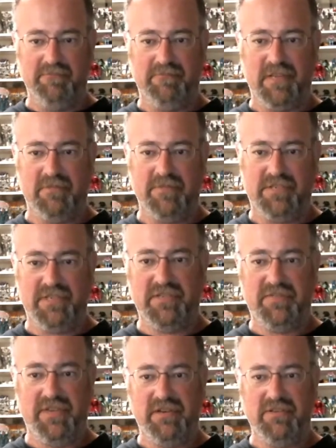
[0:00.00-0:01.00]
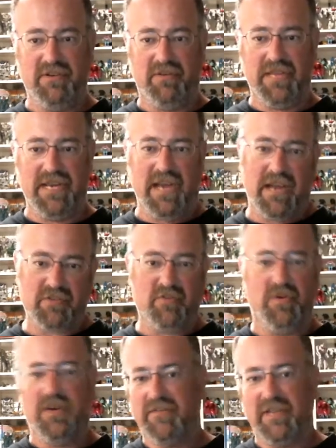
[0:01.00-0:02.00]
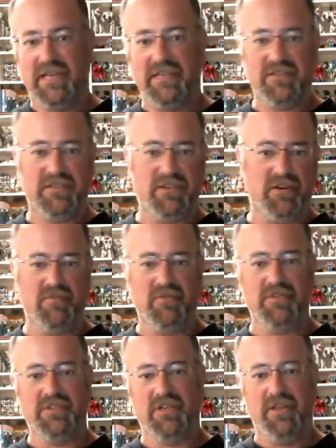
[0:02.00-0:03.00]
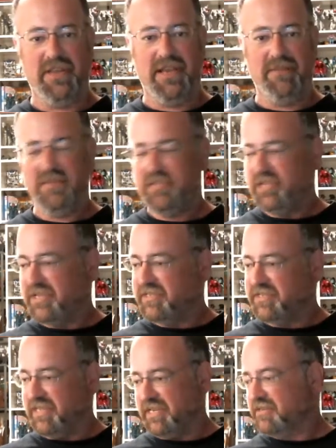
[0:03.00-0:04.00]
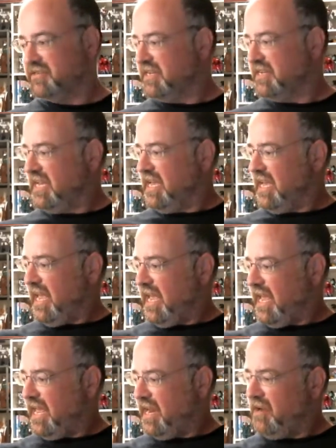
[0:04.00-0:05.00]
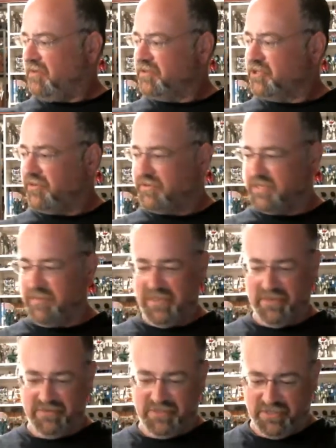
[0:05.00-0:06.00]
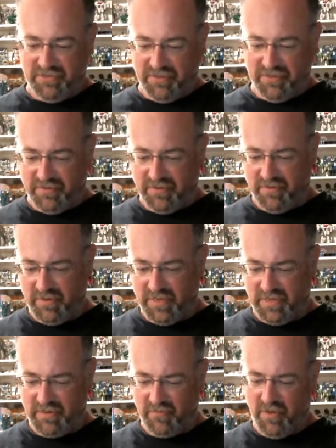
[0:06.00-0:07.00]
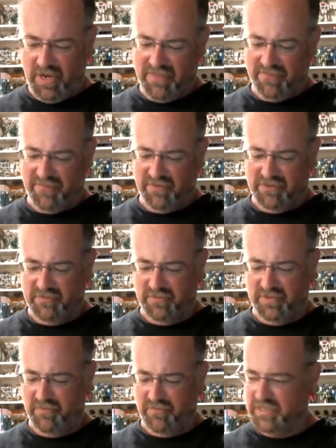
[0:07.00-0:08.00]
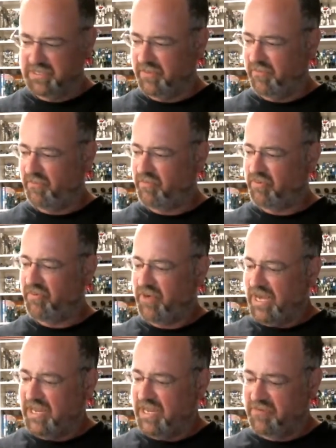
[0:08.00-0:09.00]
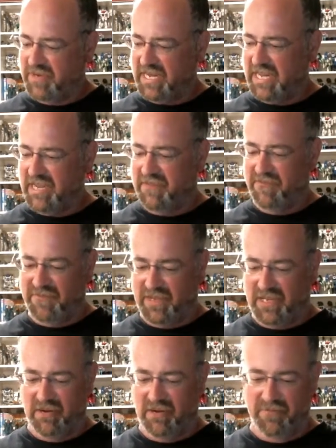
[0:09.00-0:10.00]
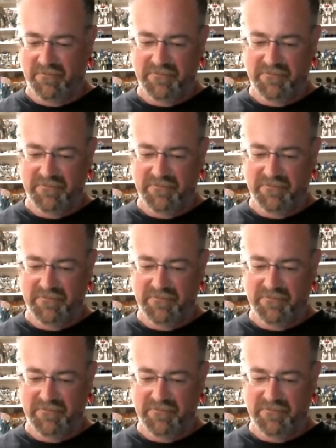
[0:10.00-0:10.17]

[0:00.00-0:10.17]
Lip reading: There were 6 figures only, not 12 like in Star Wars and all that, but just 6. And I'll show some of those to you. One of the first one was a pretty unique figure.